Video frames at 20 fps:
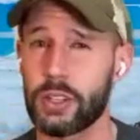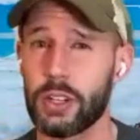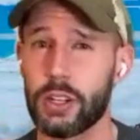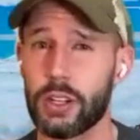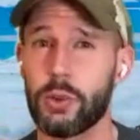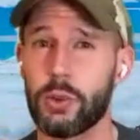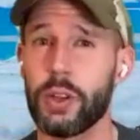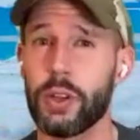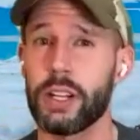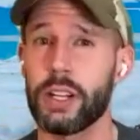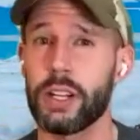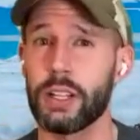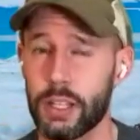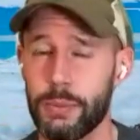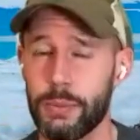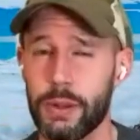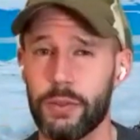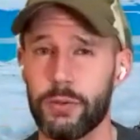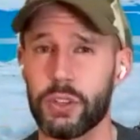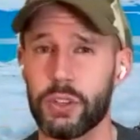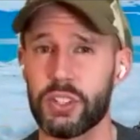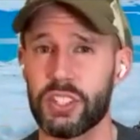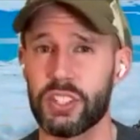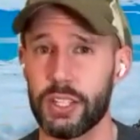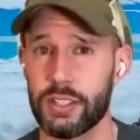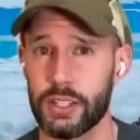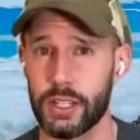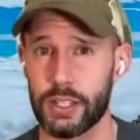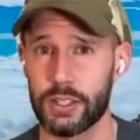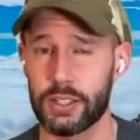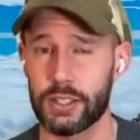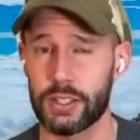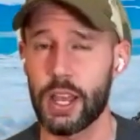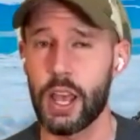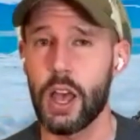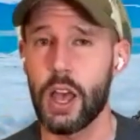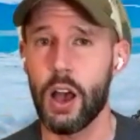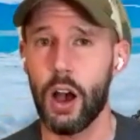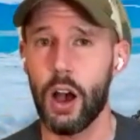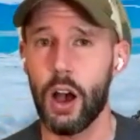which is going to create a little bit of
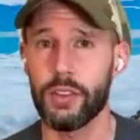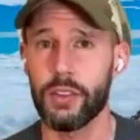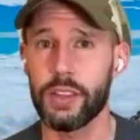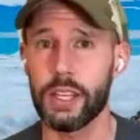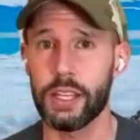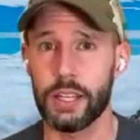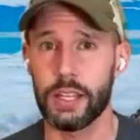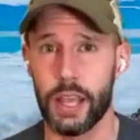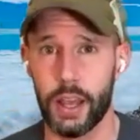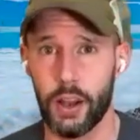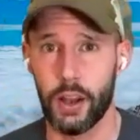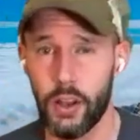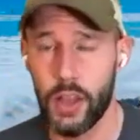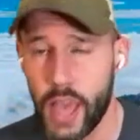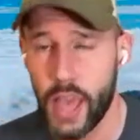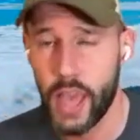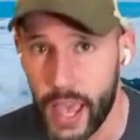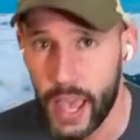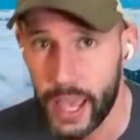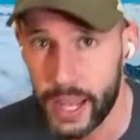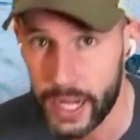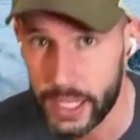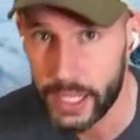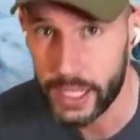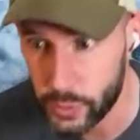resistance on the inhale.